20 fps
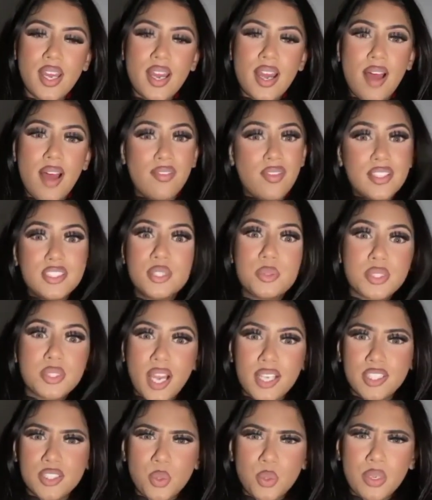and then she was kind
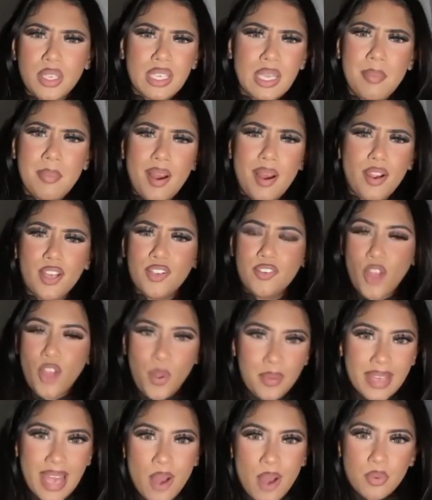of talking about kind of
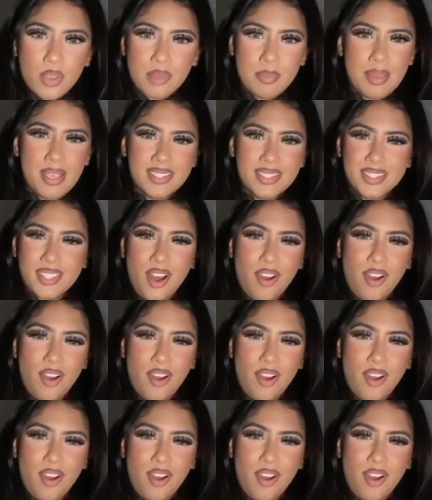going out with me and stuff,